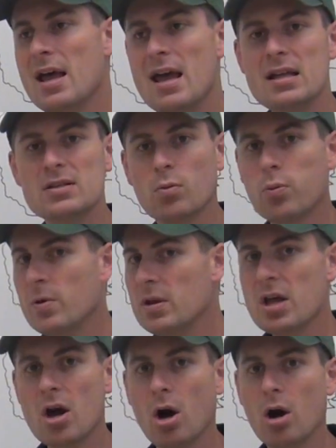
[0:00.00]
It's
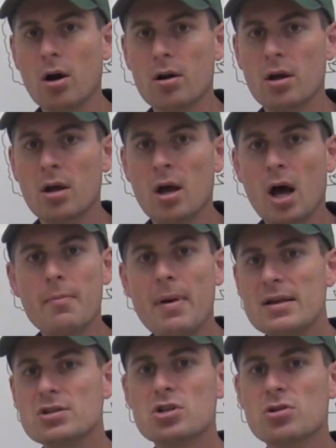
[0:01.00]
really hard.
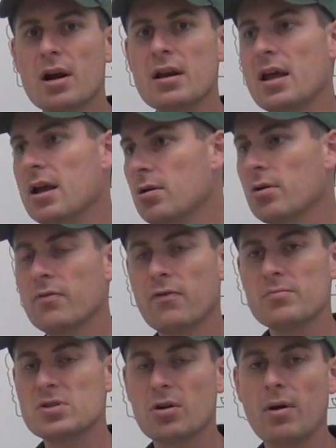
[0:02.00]
Imagine trying to enter
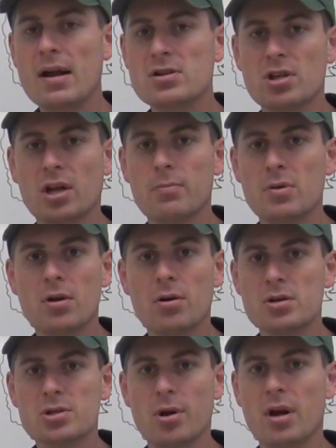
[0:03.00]
from scratch the computer
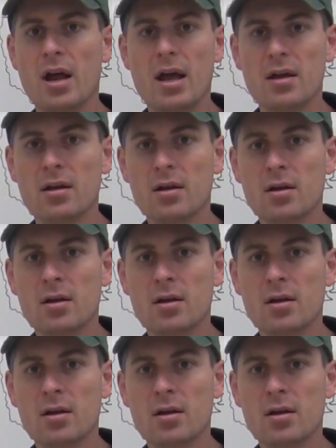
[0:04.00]
industry today.